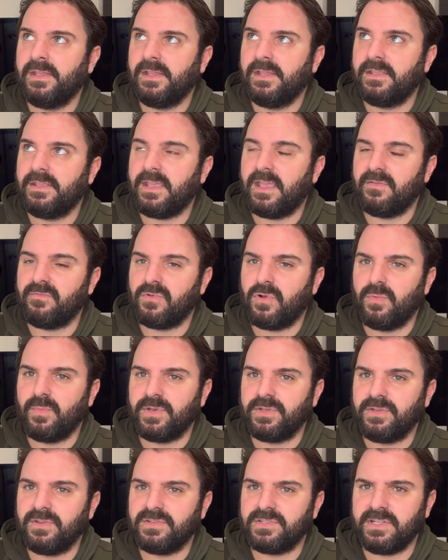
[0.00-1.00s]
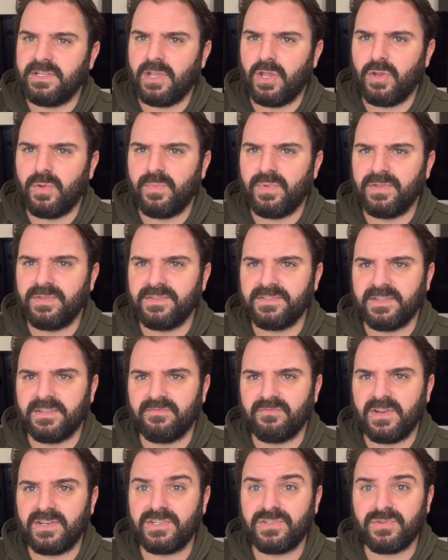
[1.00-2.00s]
Enrollment usually opens and
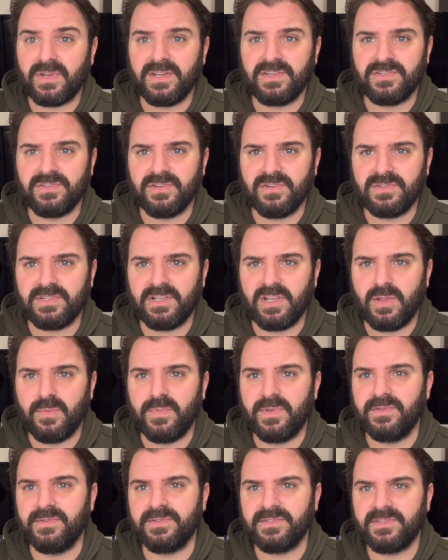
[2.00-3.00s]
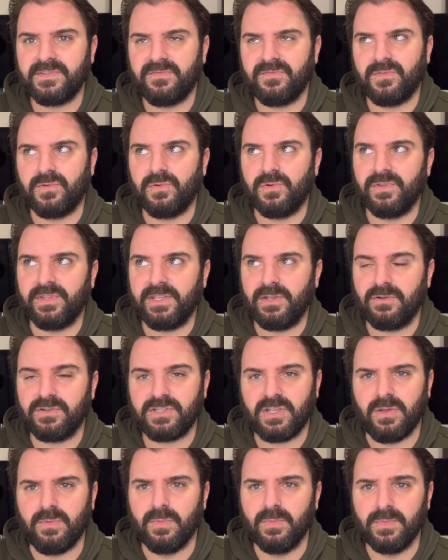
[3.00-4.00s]
registration usually opens for the
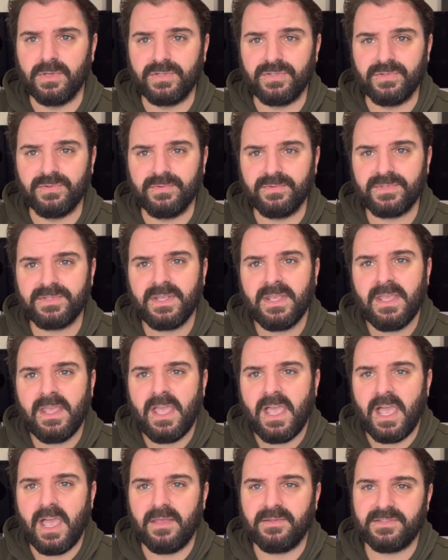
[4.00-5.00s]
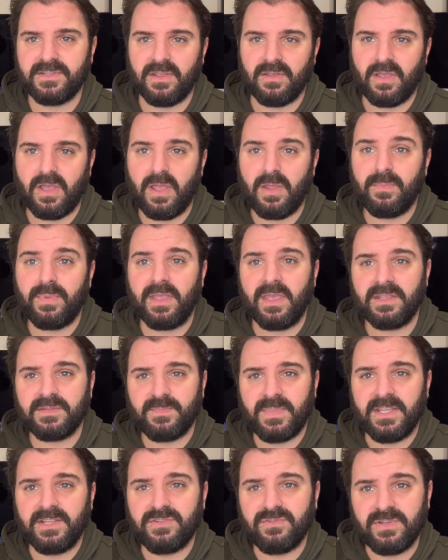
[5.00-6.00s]
October modules. So I hope it has
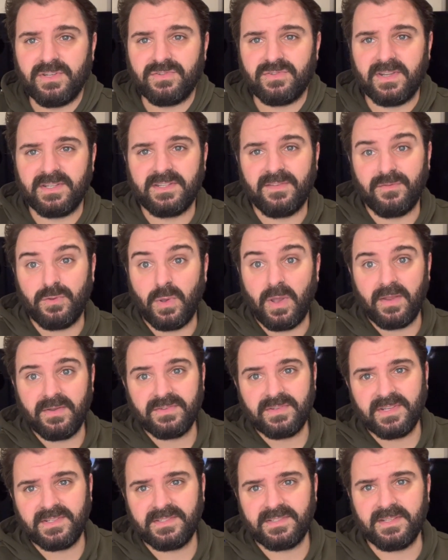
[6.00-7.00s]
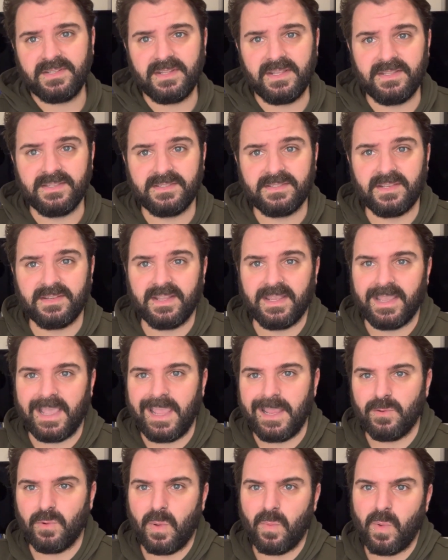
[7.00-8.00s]
piqued your interest if you are interested in studying
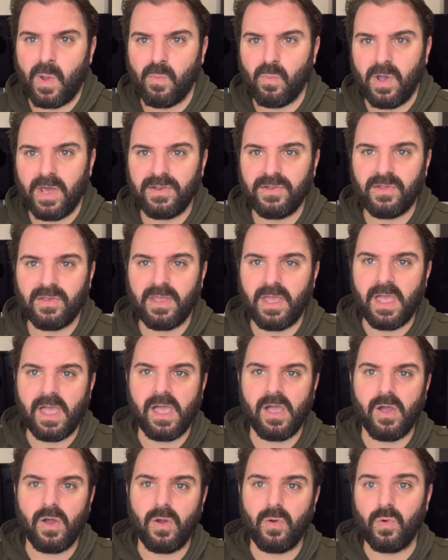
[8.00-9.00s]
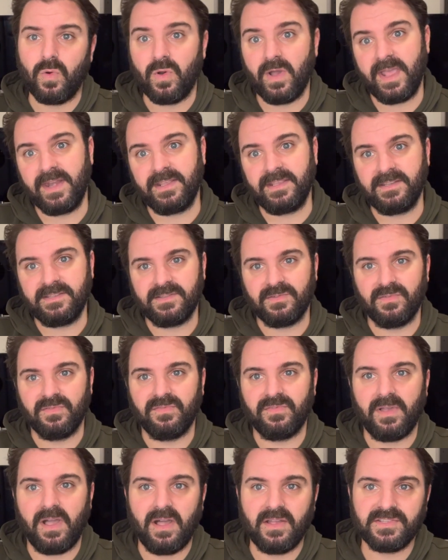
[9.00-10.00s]
A111 or any sort of
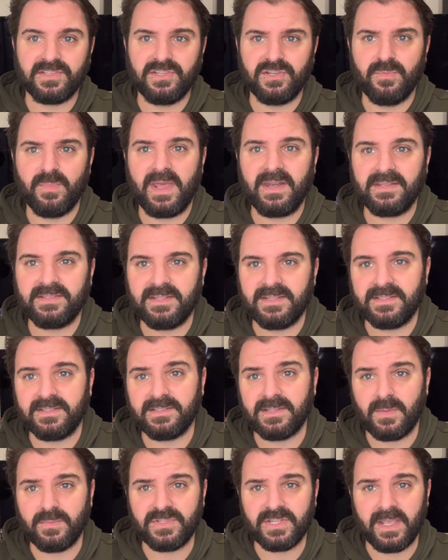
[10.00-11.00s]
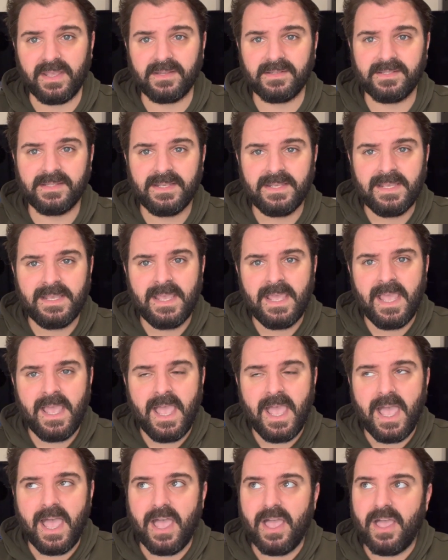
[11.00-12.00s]
arts and humanities subject.
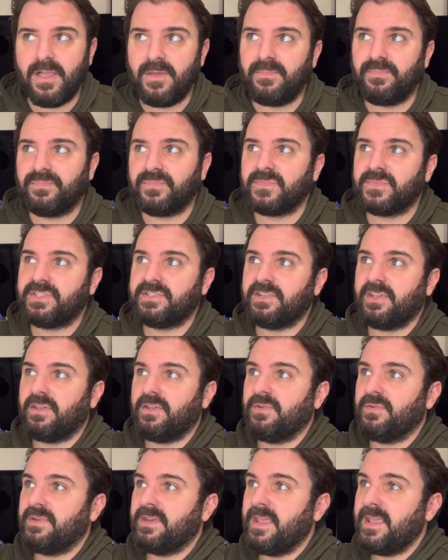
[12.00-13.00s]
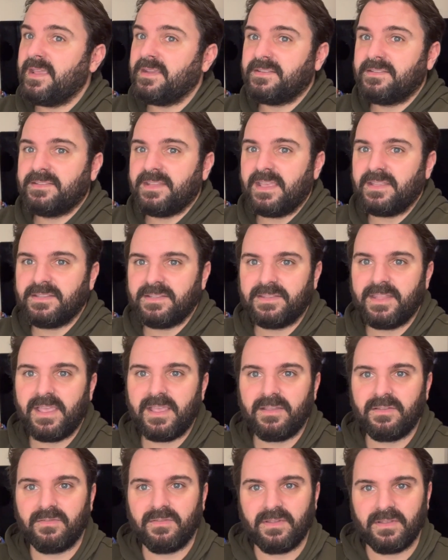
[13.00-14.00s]
So next, that
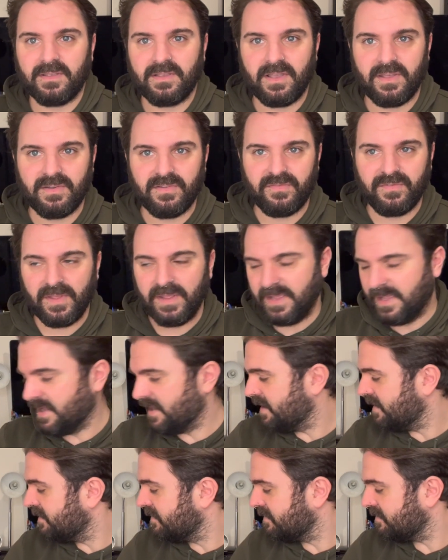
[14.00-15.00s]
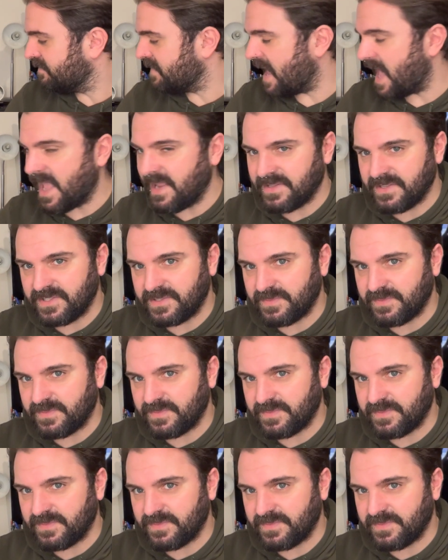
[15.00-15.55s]
kind of ends